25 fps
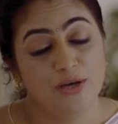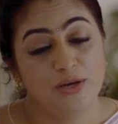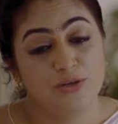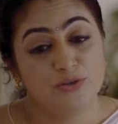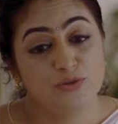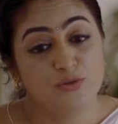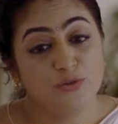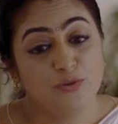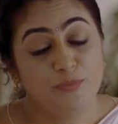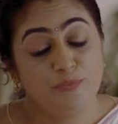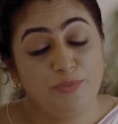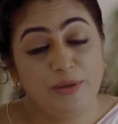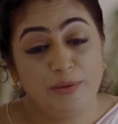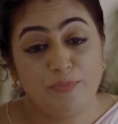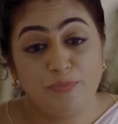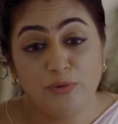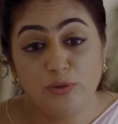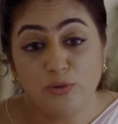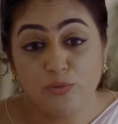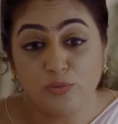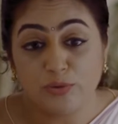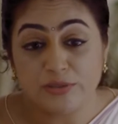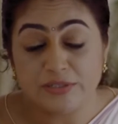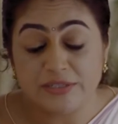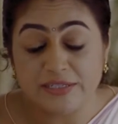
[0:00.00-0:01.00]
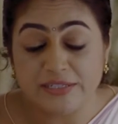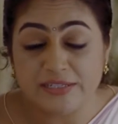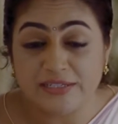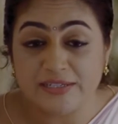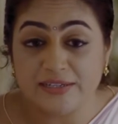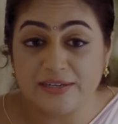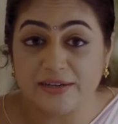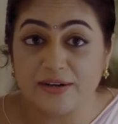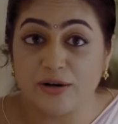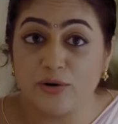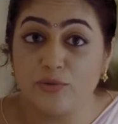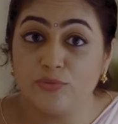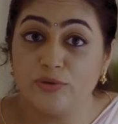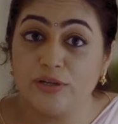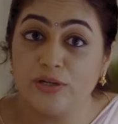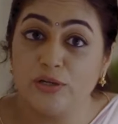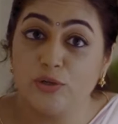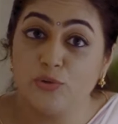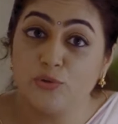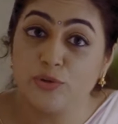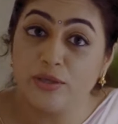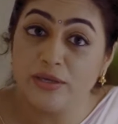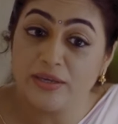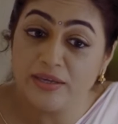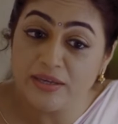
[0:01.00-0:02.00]
So the people who are sitting around and
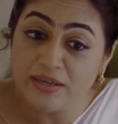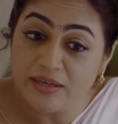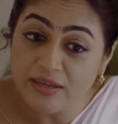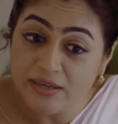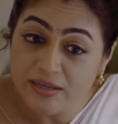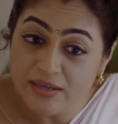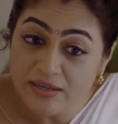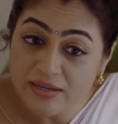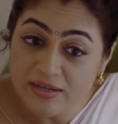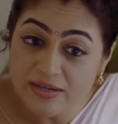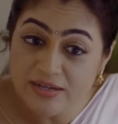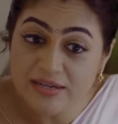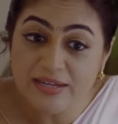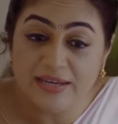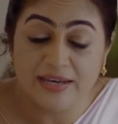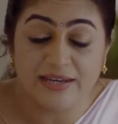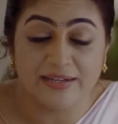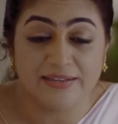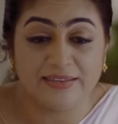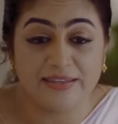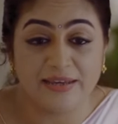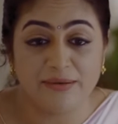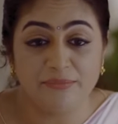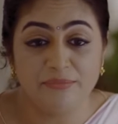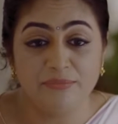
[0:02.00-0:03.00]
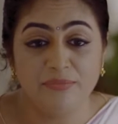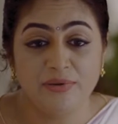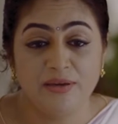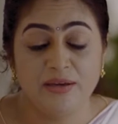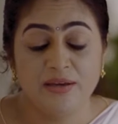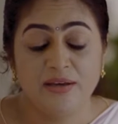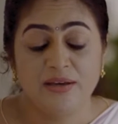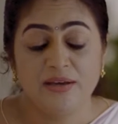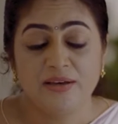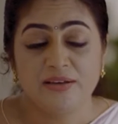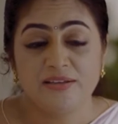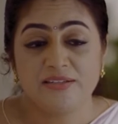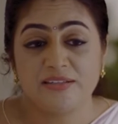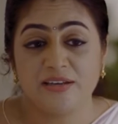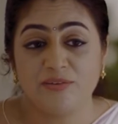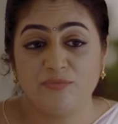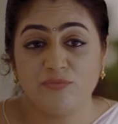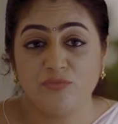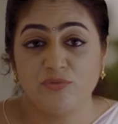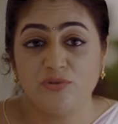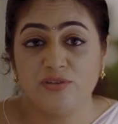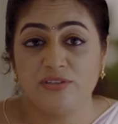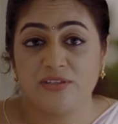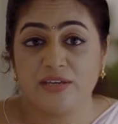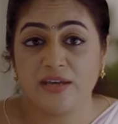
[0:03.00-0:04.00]
looking keenly at them,
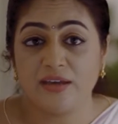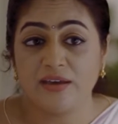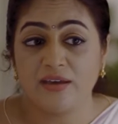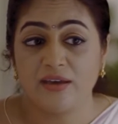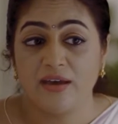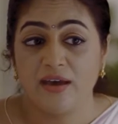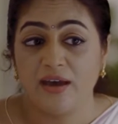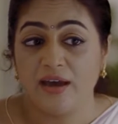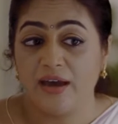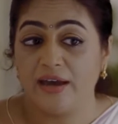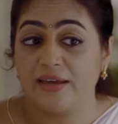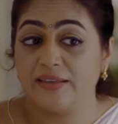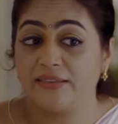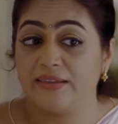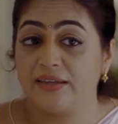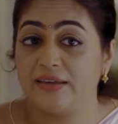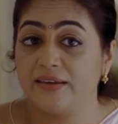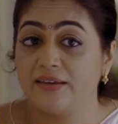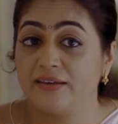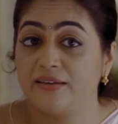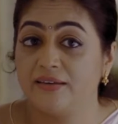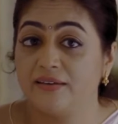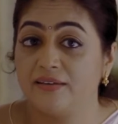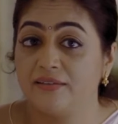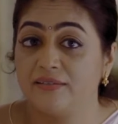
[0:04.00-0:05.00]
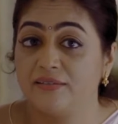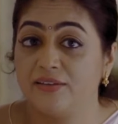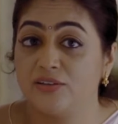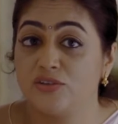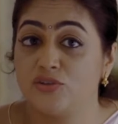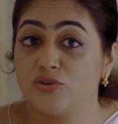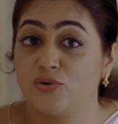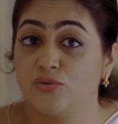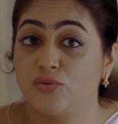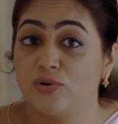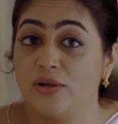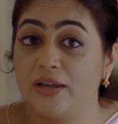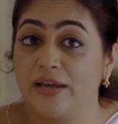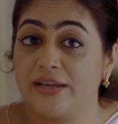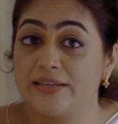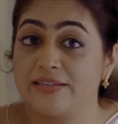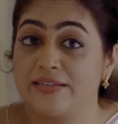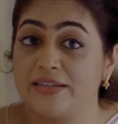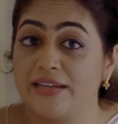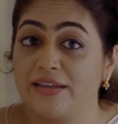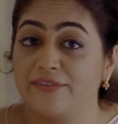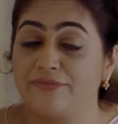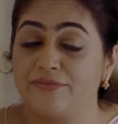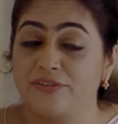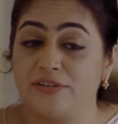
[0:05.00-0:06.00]
some would say, I think the soul
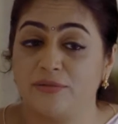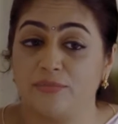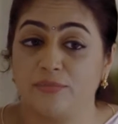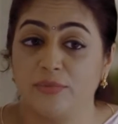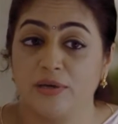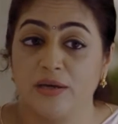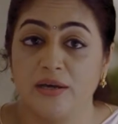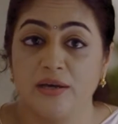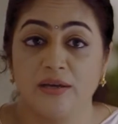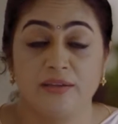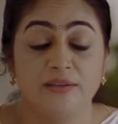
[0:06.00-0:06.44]
has left him.